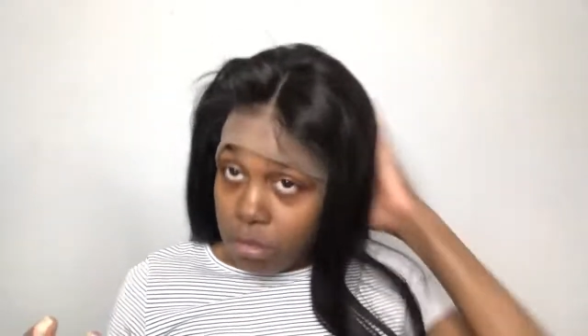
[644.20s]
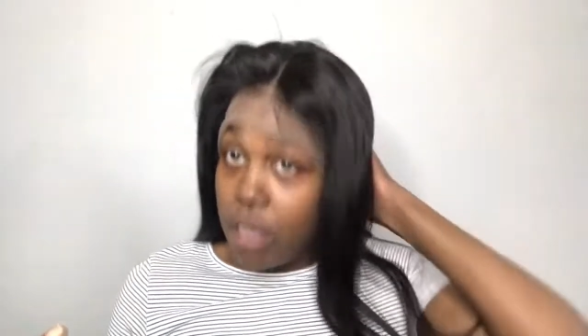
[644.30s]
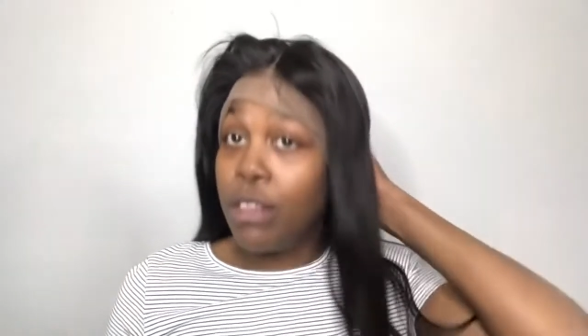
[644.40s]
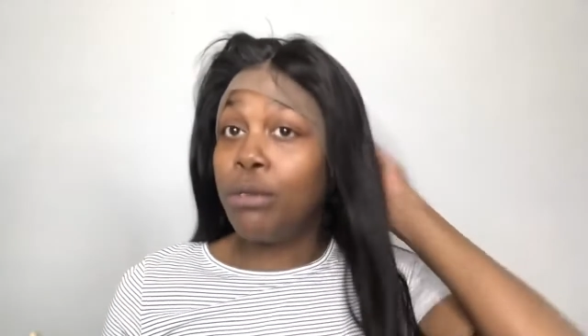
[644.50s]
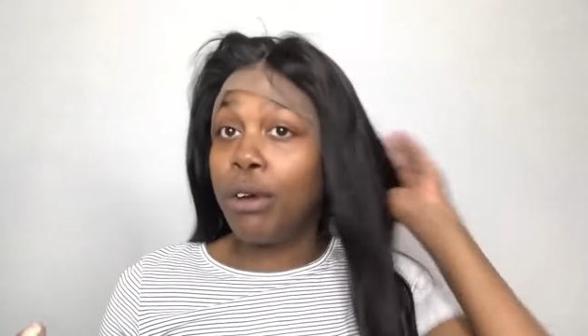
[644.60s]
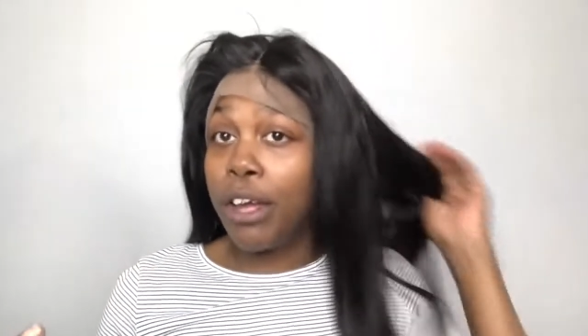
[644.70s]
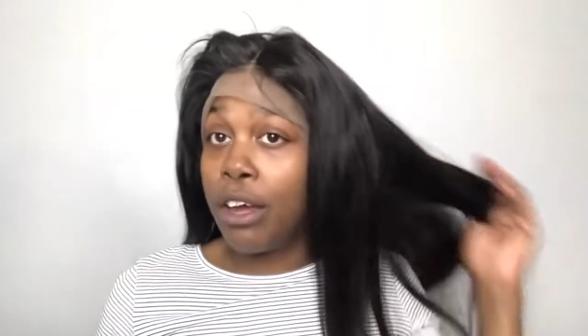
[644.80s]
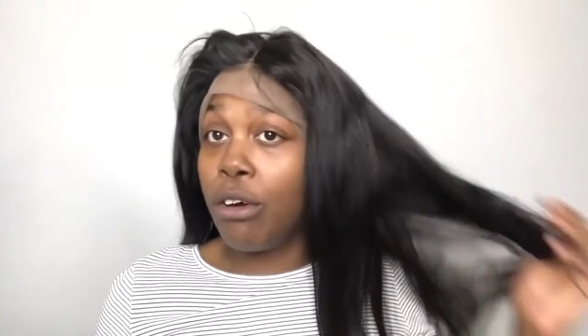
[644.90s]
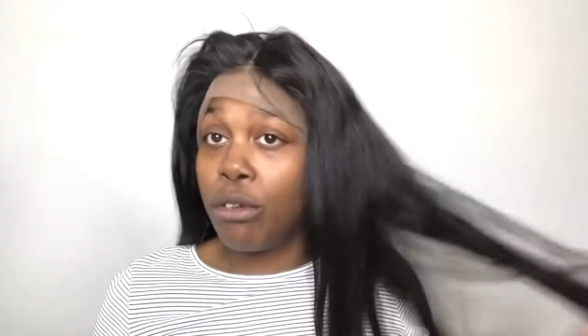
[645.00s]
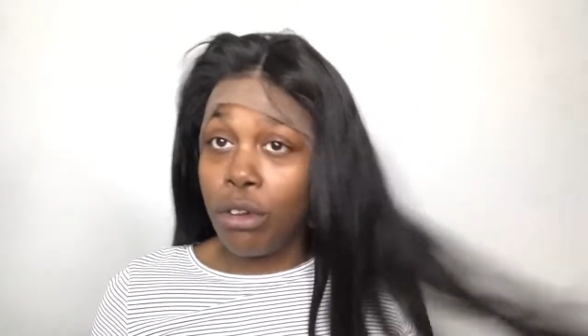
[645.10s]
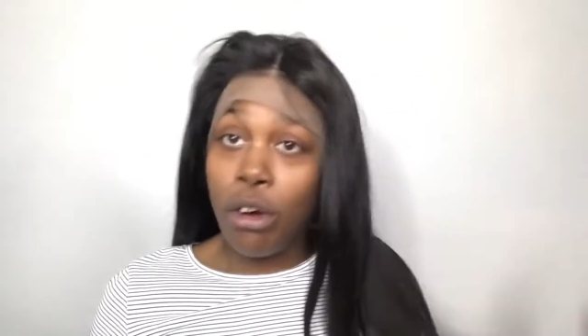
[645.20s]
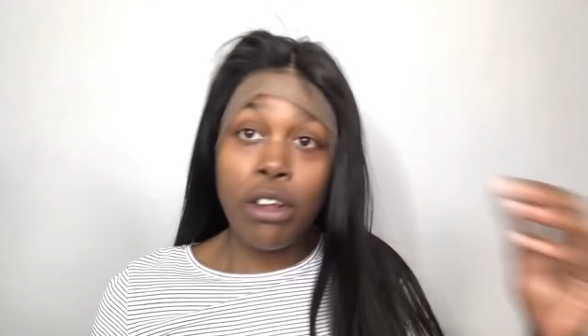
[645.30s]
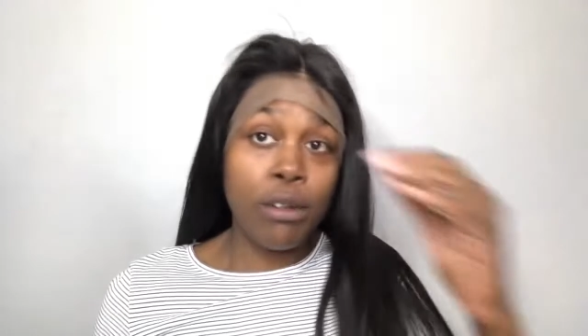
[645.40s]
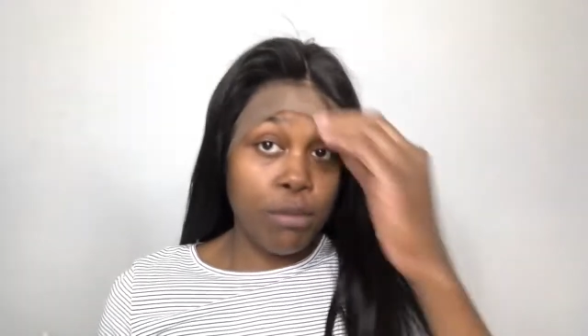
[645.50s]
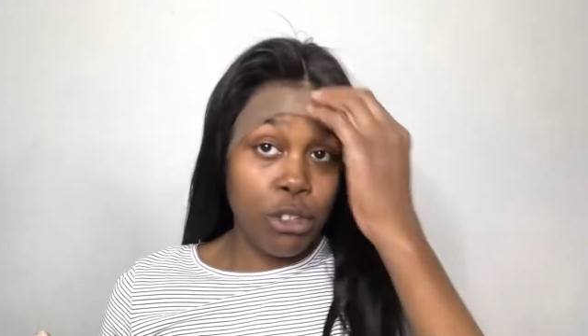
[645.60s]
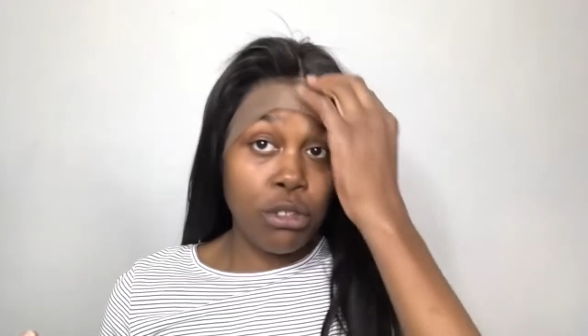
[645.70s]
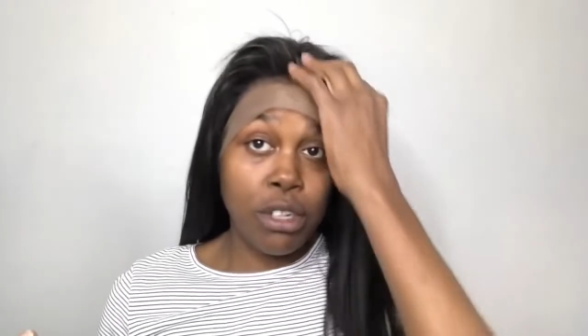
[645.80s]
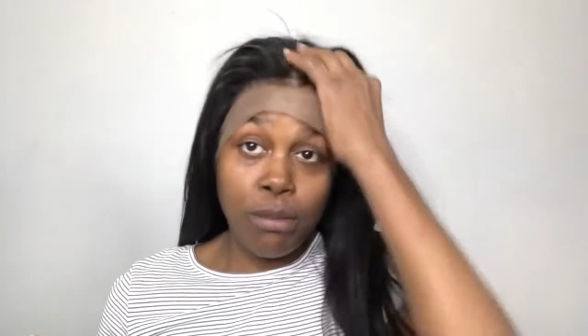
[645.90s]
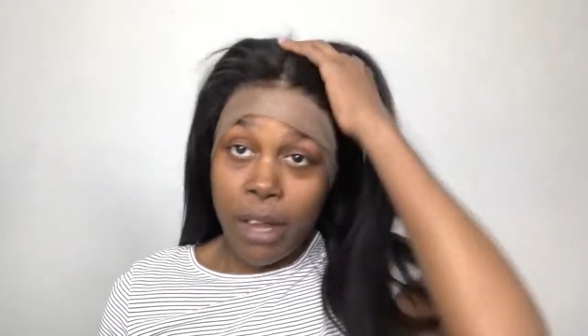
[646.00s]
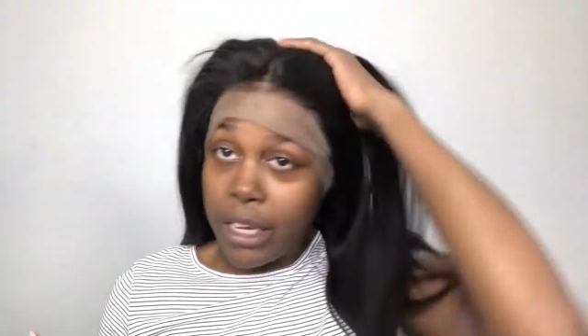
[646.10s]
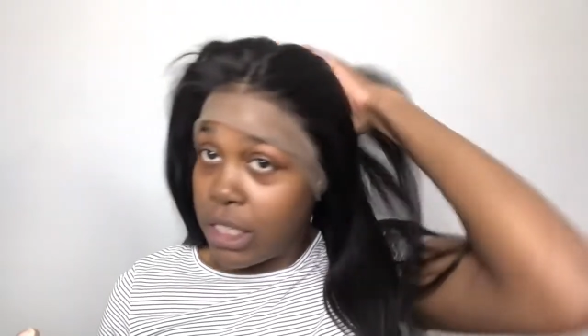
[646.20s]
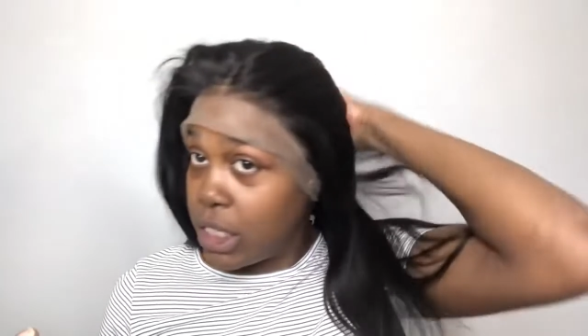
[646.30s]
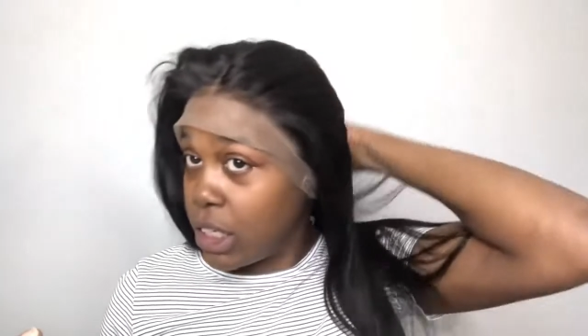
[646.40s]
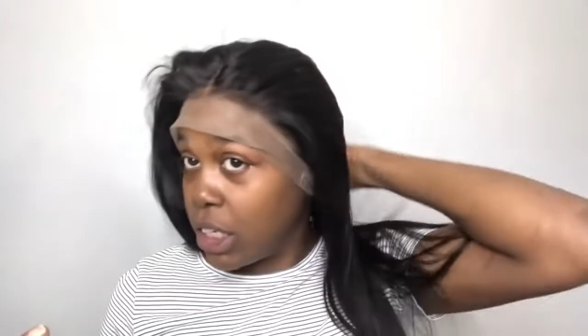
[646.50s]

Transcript: either way it go, y'all, them laces